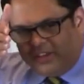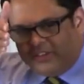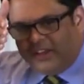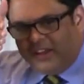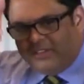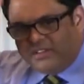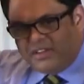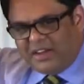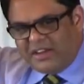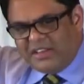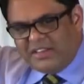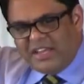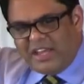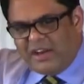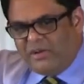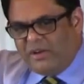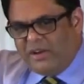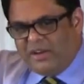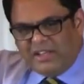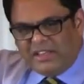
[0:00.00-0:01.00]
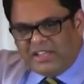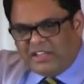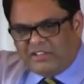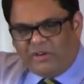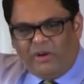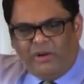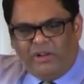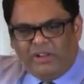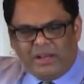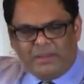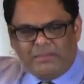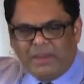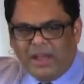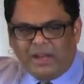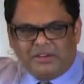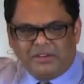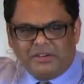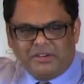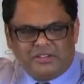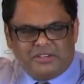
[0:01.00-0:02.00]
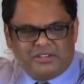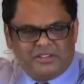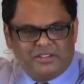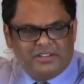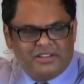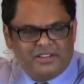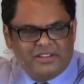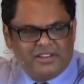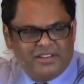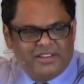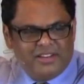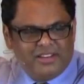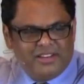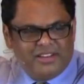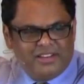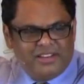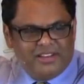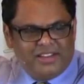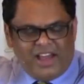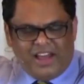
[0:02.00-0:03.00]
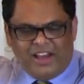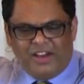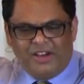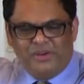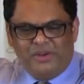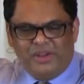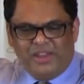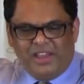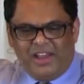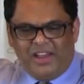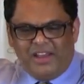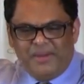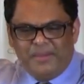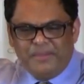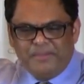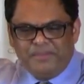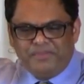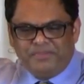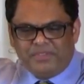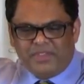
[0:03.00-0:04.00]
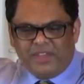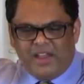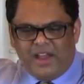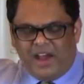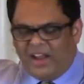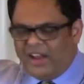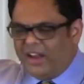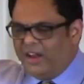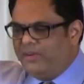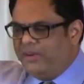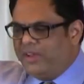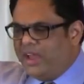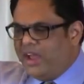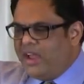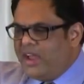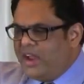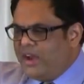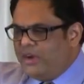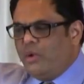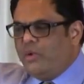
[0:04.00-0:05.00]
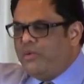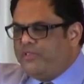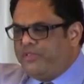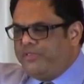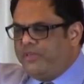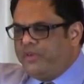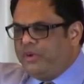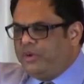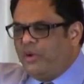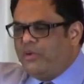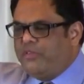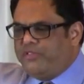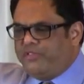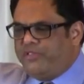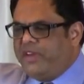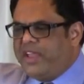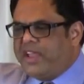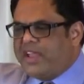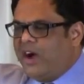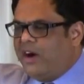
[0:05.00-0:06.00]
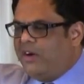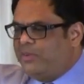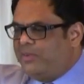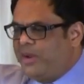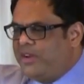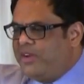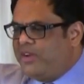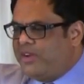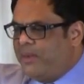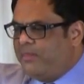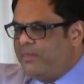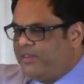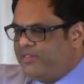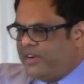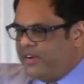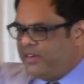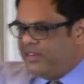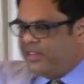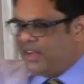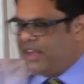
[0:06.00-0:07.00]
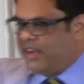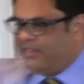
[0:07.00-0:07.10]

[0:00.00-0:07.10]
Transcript: ourselves under the anointing. That's all that matters. Hallelujah. Amen. Hallelujah. Don't freak out when you come in front of the